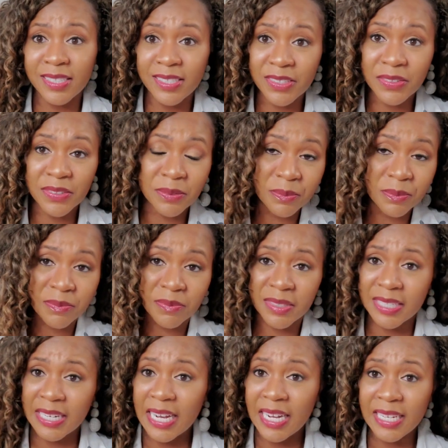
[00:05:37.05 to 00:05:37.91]
You're
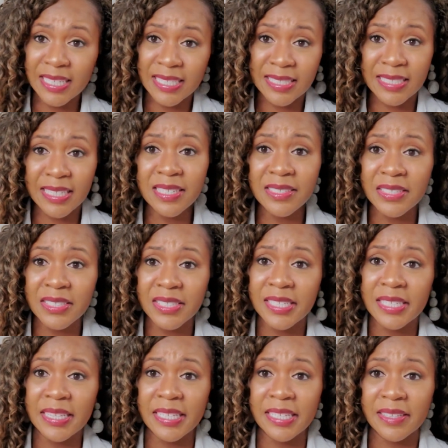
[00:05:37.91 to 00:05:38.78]
not going to touch
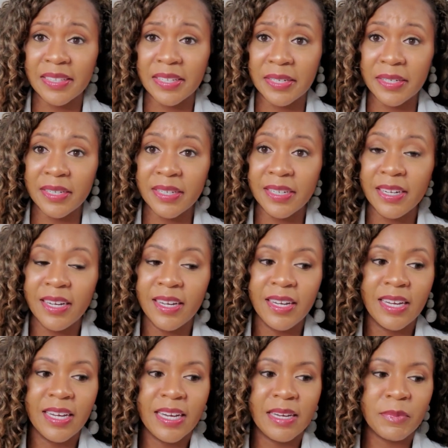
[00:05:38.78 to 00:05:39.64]
anything there.
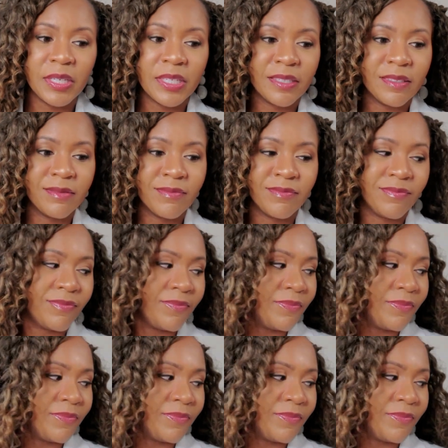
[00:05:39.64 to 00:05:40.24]
I mean,